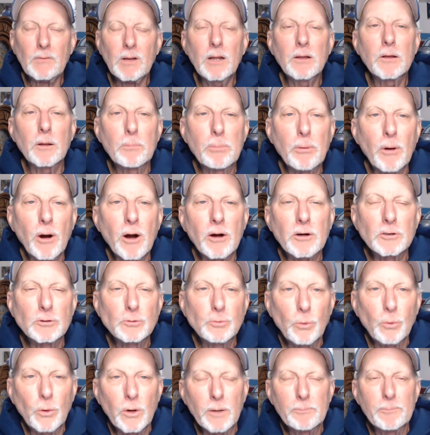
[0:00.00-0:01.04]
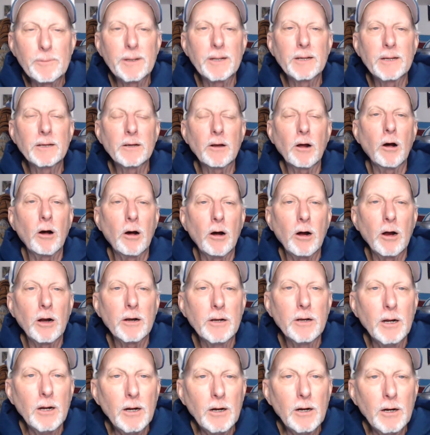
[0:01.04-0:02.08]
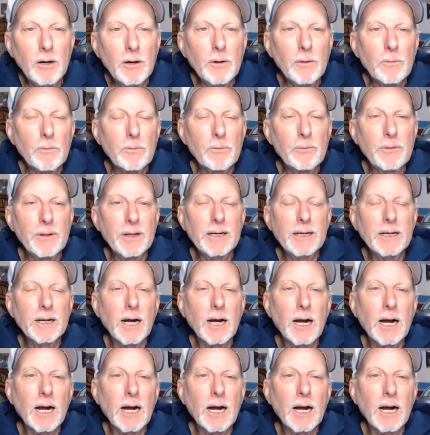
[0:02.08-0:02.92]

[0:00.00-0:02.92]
the Broncos would have been on the